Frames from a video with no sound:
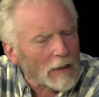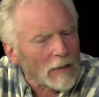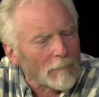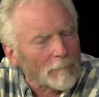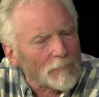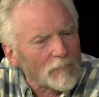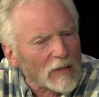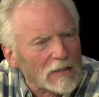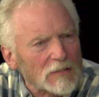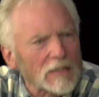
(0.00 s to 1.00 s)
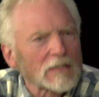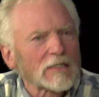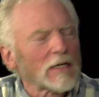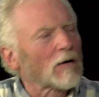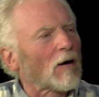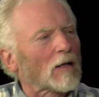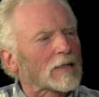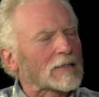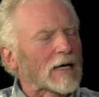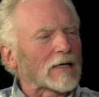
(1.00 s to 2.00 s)
um, because it's in all
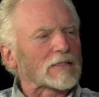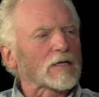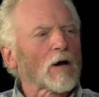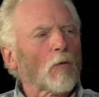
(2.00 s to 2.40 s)
the text.